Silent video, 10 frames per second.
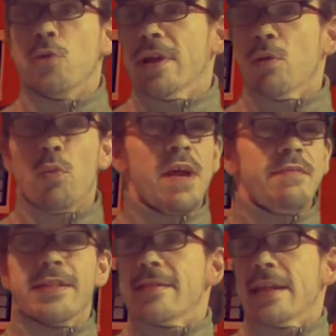to it,
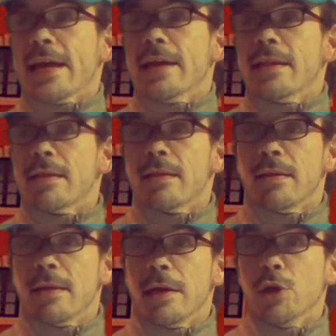whatever this thing is
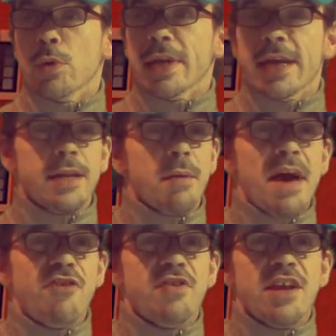that you're doing in the
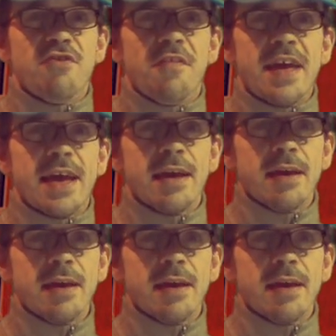imagination thing.